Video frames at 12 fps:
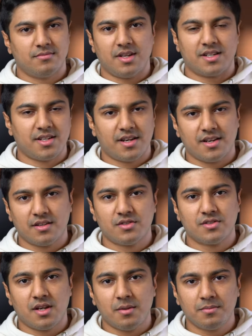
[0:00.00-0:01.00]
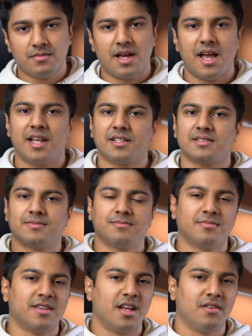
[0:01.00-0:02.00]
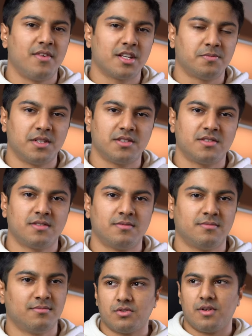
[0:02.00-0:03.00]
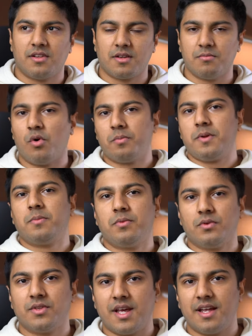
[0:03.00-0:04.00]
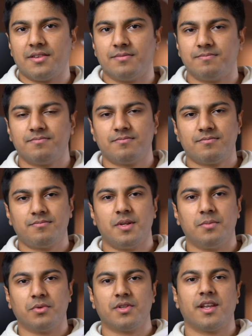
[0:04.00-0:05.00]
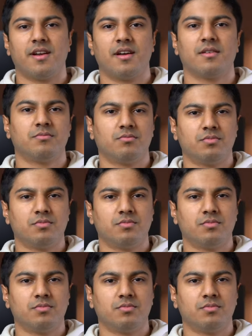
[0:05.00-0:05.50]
exciting to some and investments to I think more people than people that are